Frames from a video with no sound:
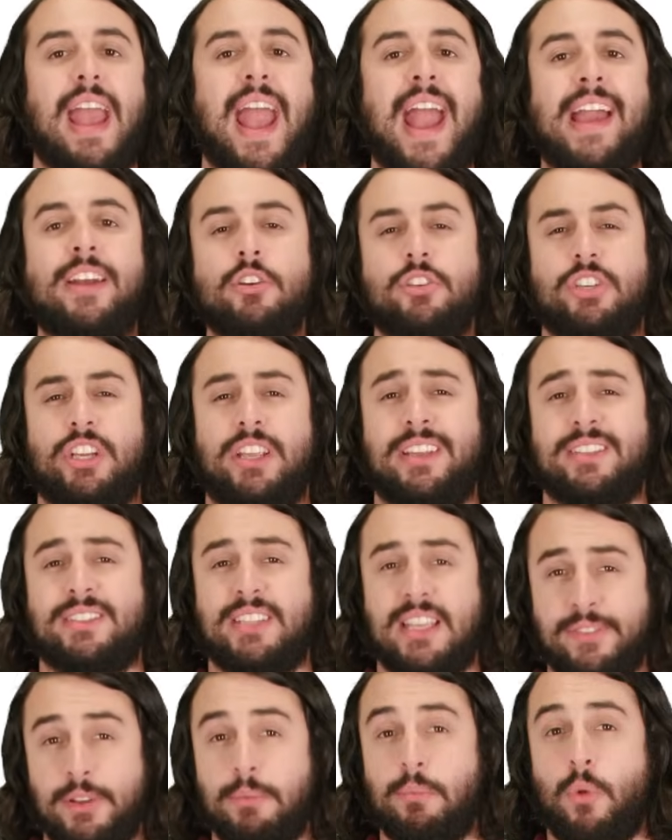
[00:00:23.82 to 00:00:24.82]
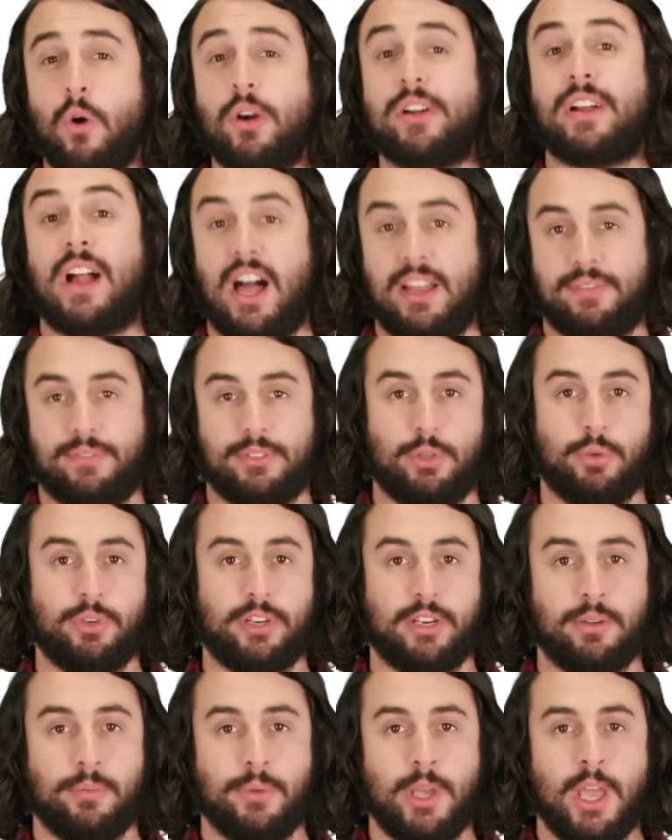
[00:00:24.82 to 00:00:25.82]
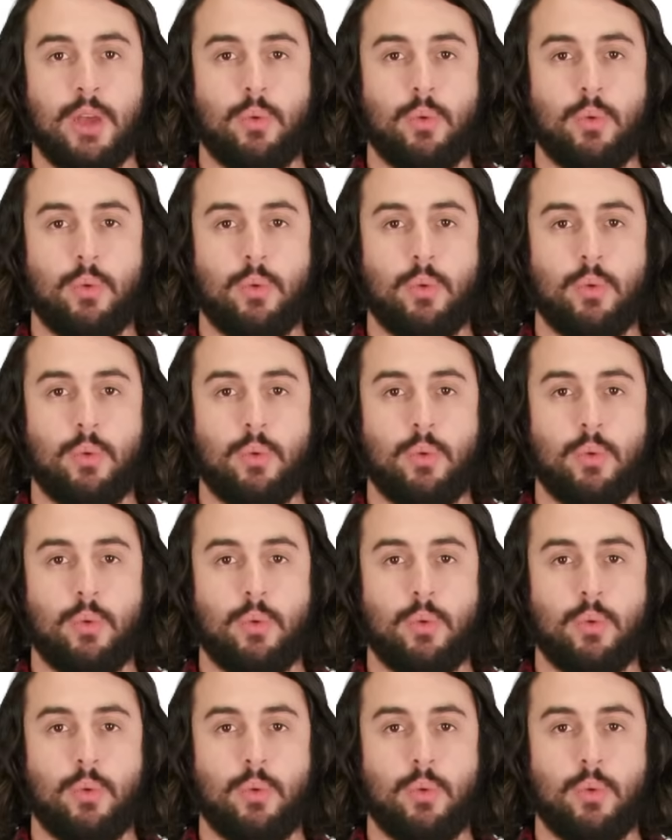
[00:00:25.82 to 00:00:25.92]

Energy is even more convoluted.